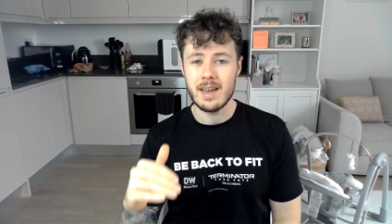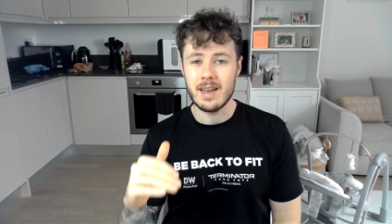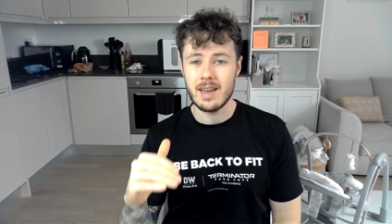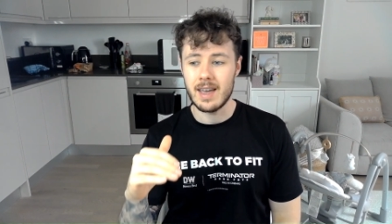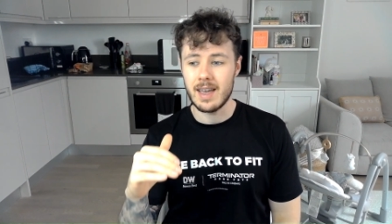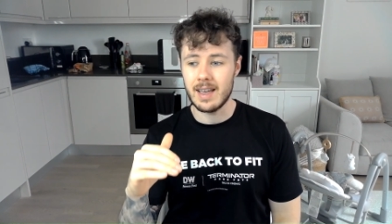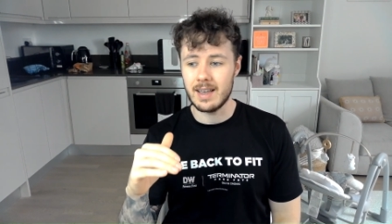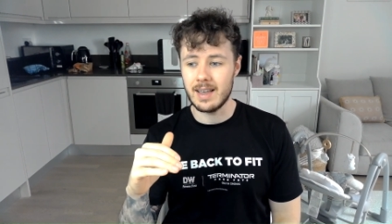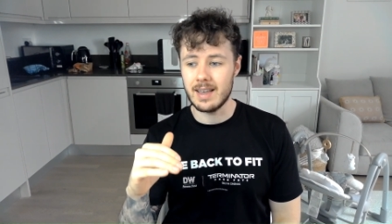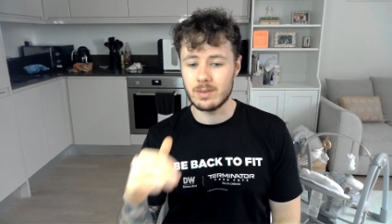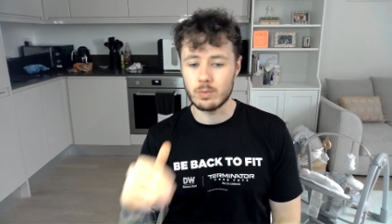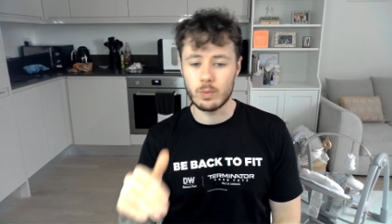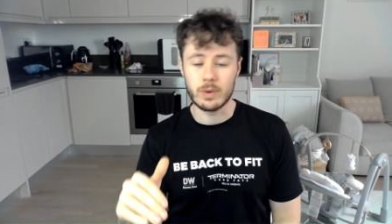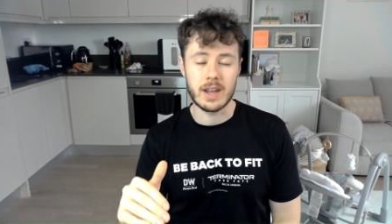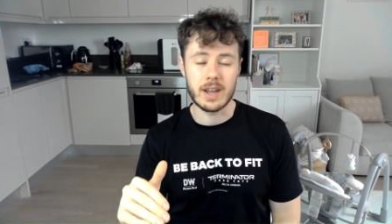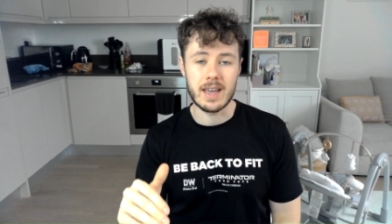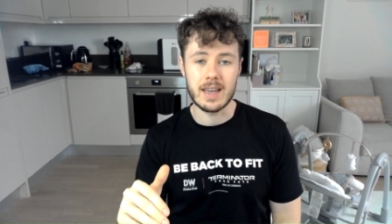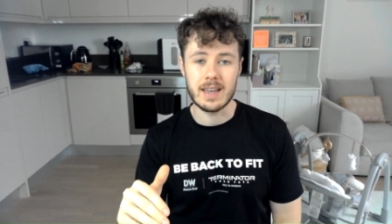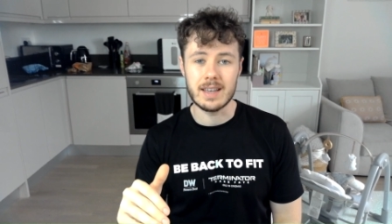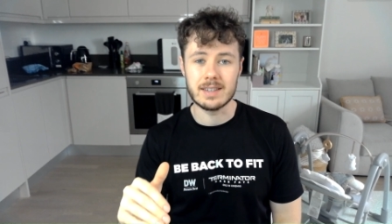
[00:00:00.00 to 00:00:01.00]
It is what
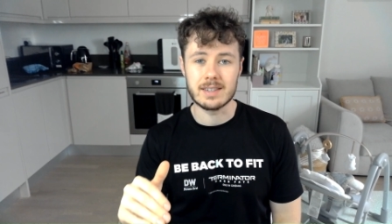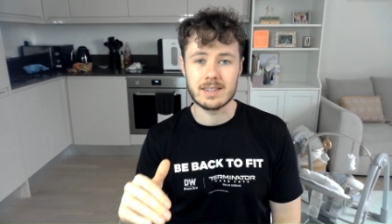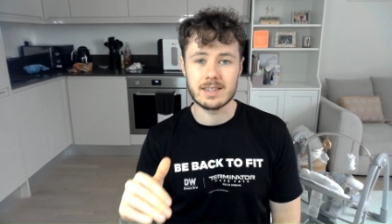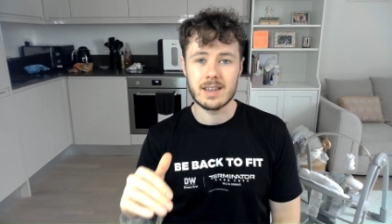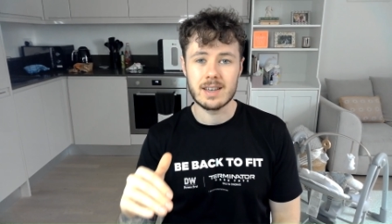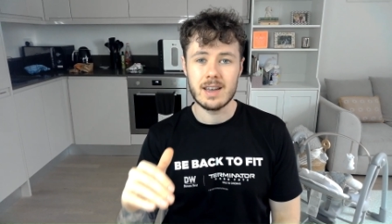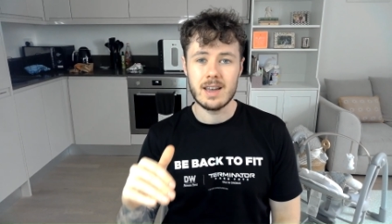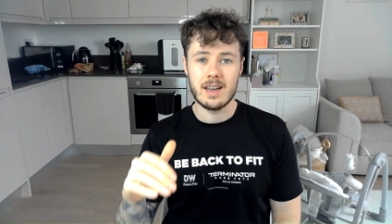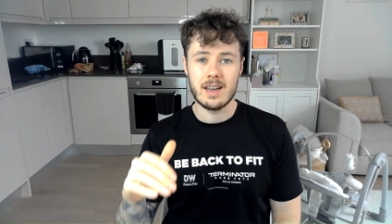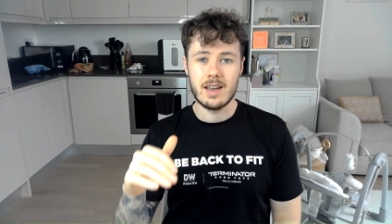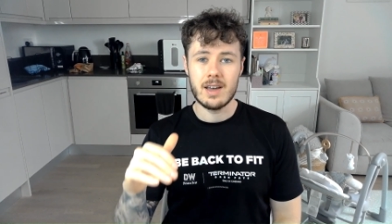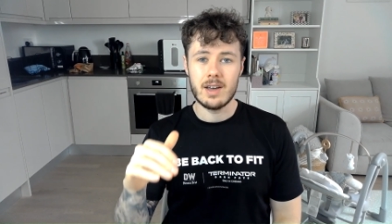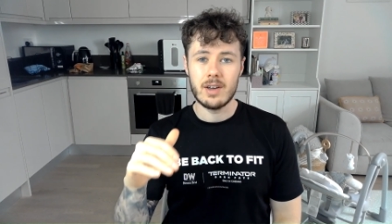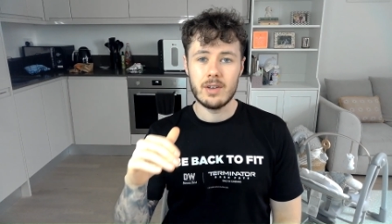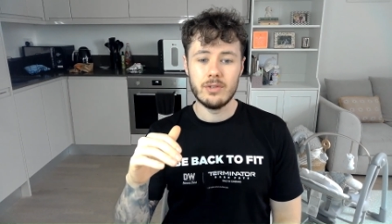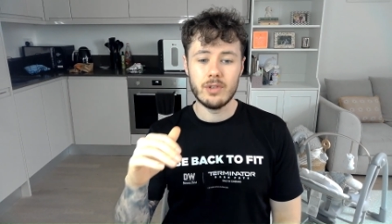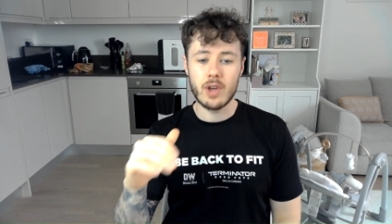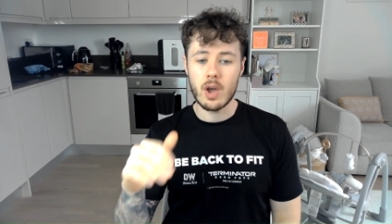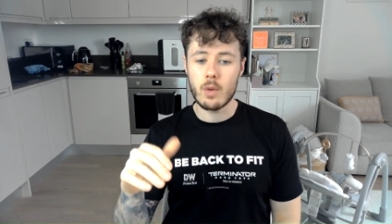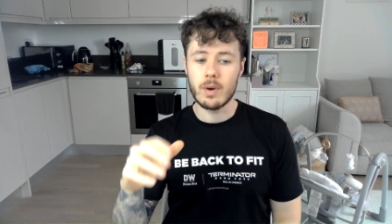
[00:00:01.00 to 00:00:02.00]
it is.
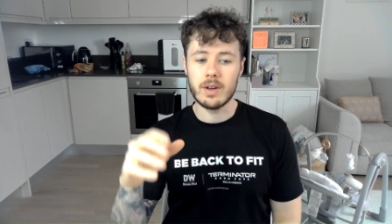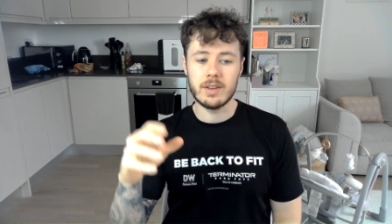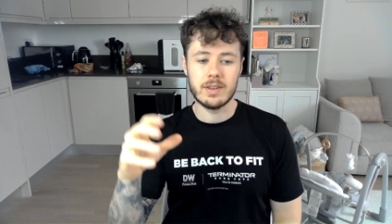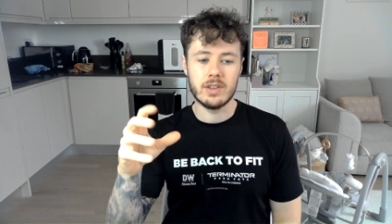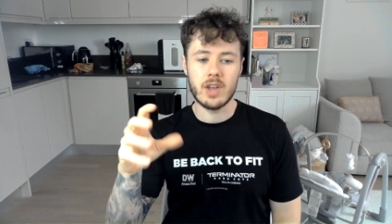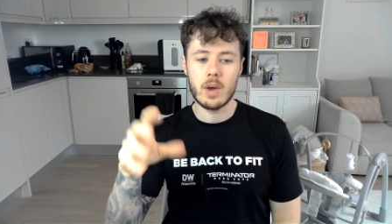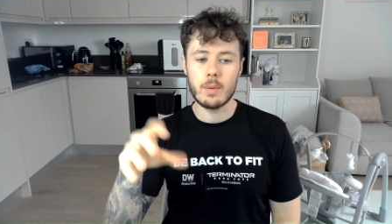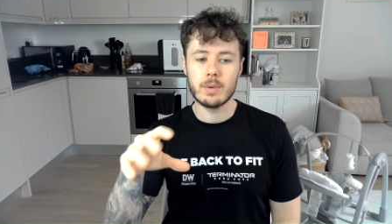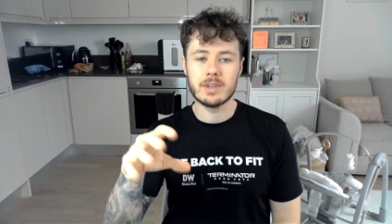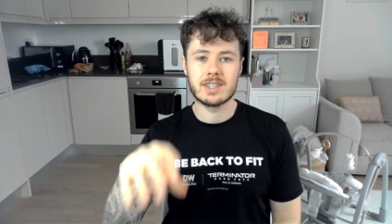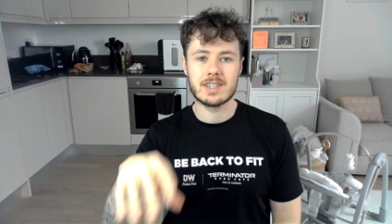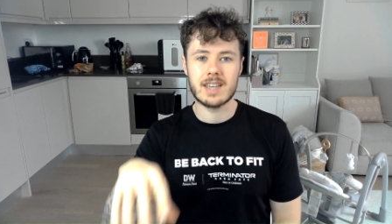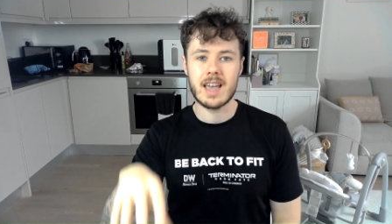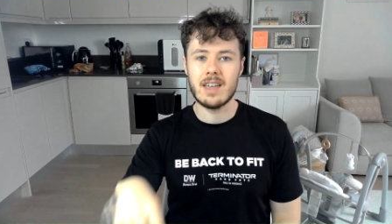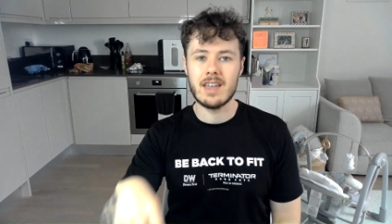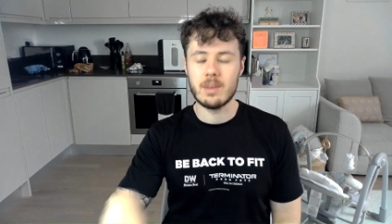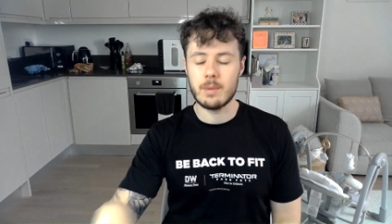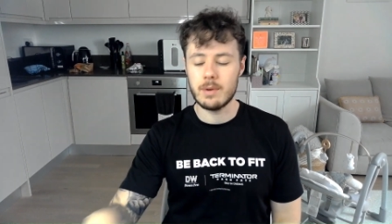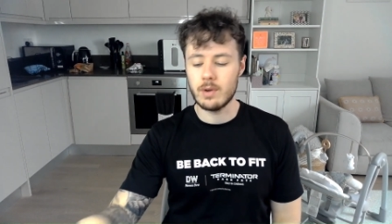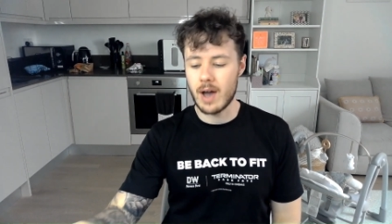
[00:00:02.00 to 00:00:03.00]
No one's saying
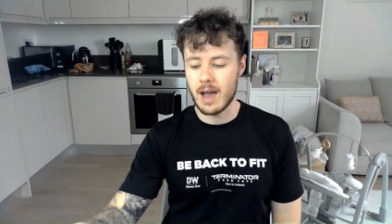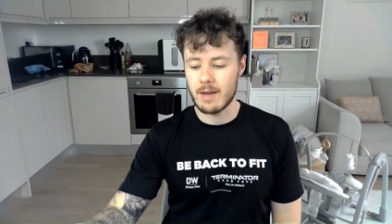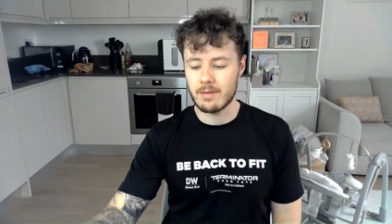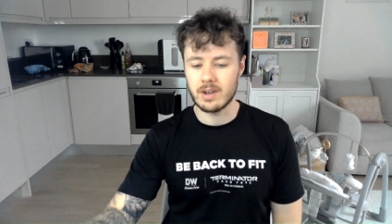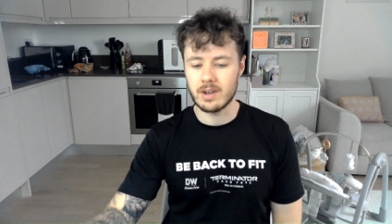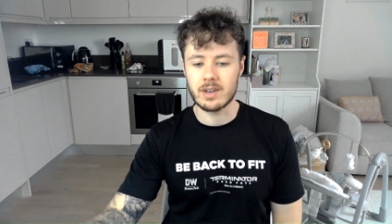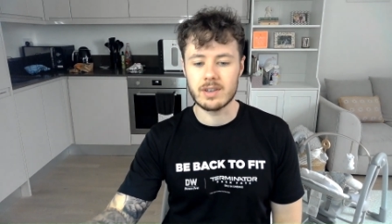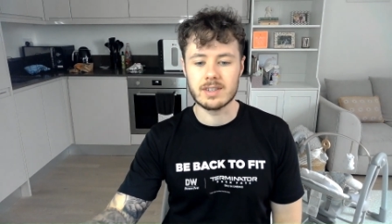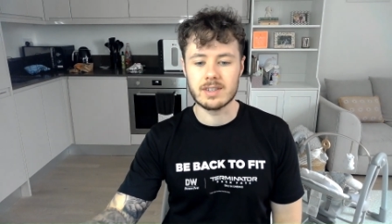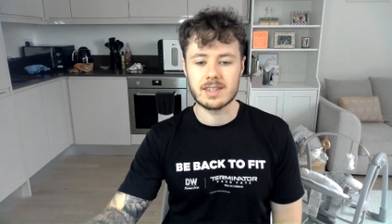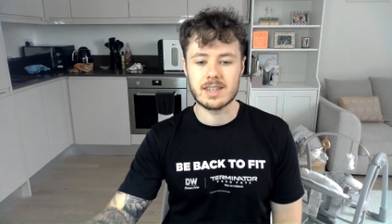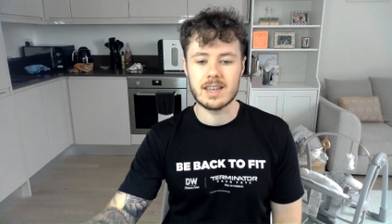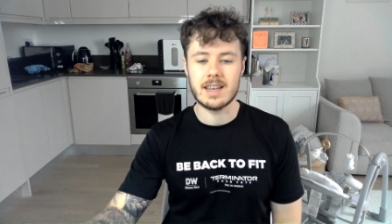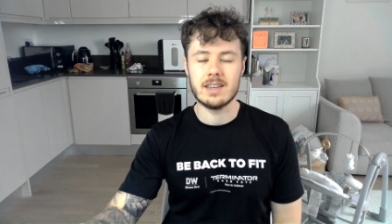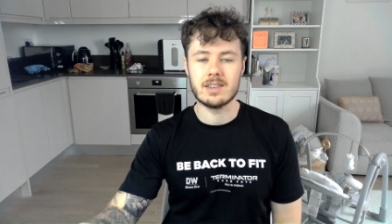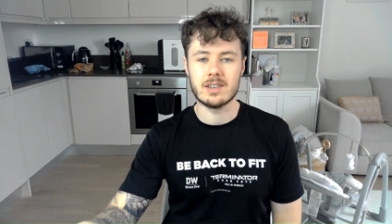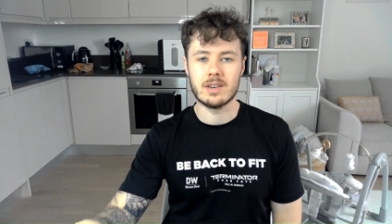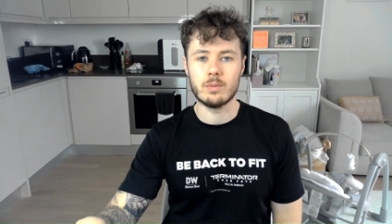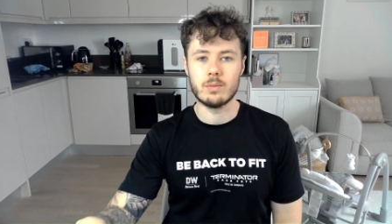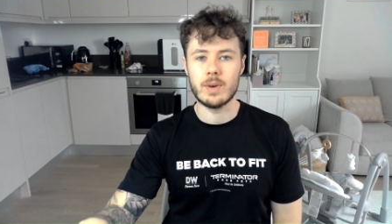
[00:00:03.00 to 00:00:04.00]
that we're not having a good
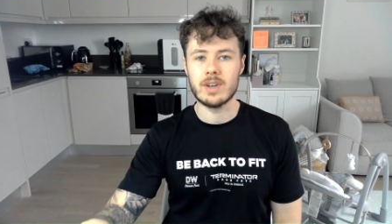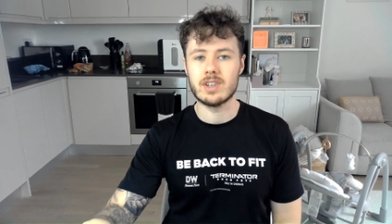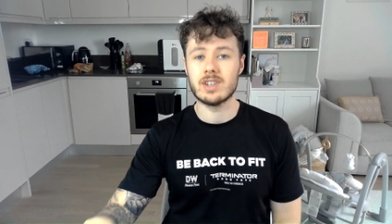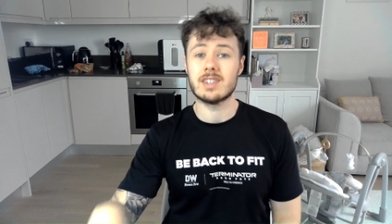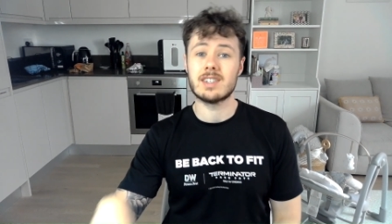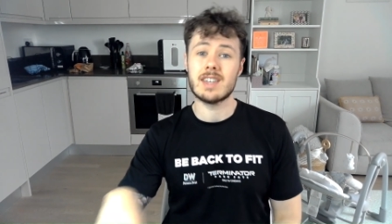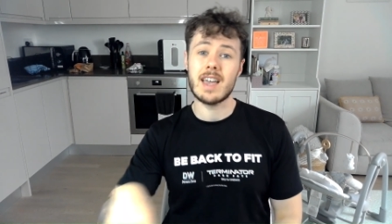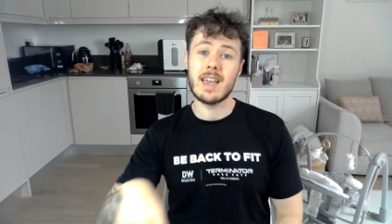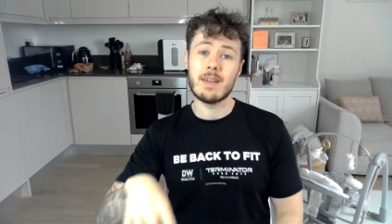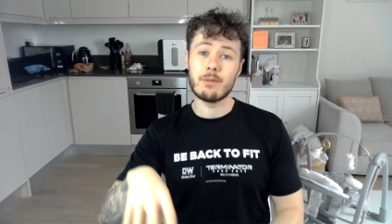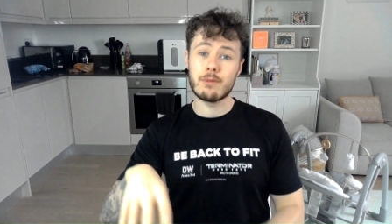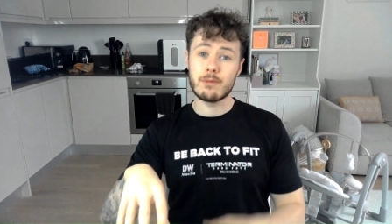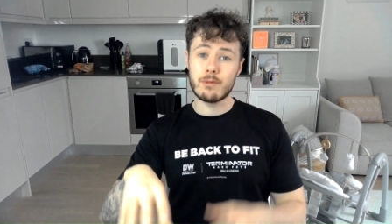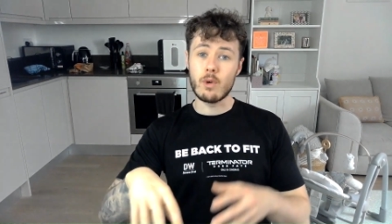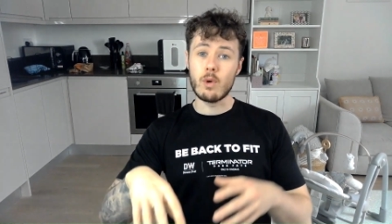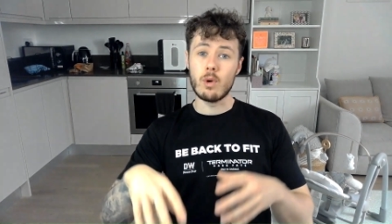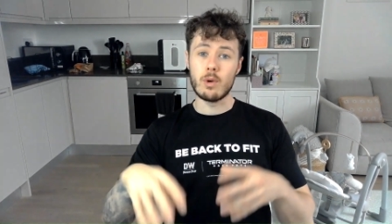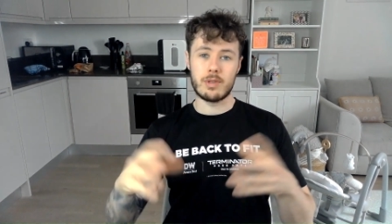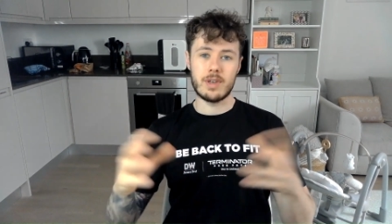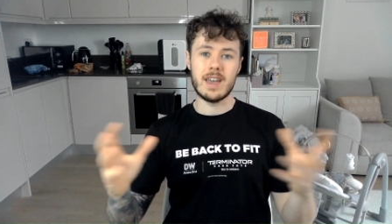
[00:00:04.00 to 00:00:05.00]
season. We're just saying
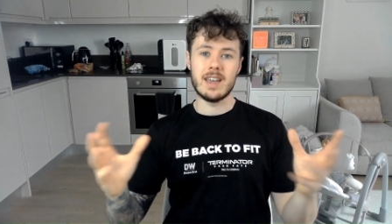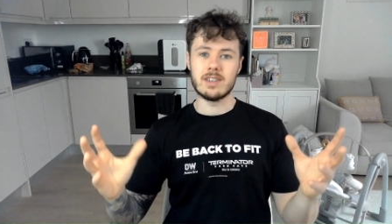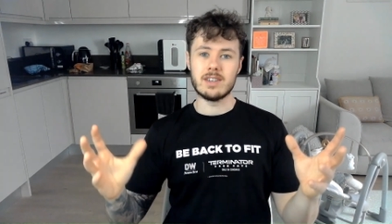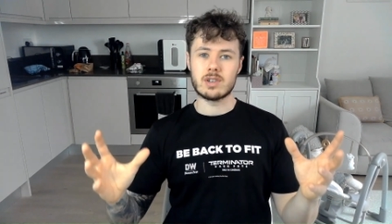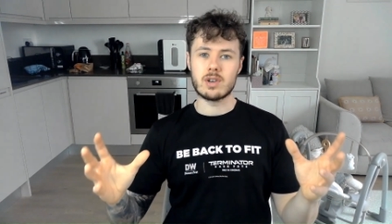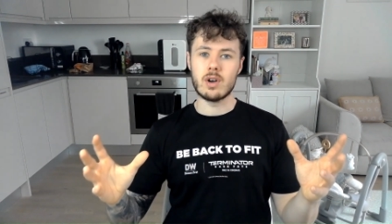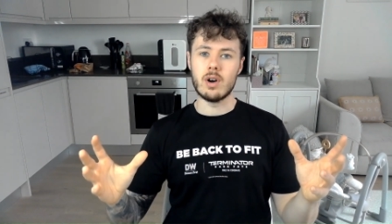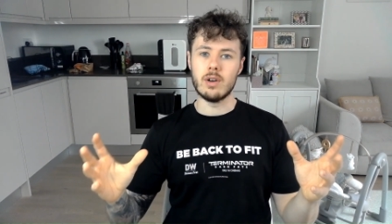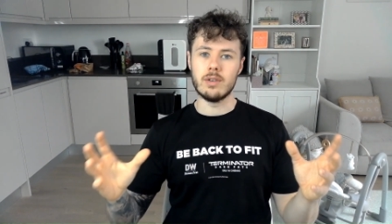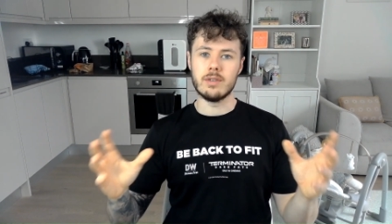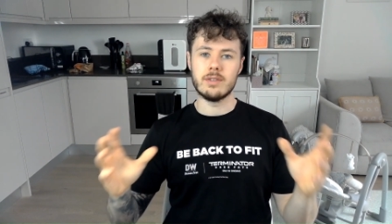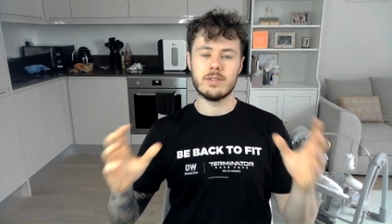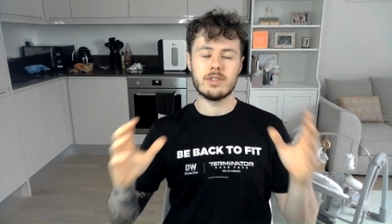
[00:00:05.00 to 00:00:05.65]
fourth is gone.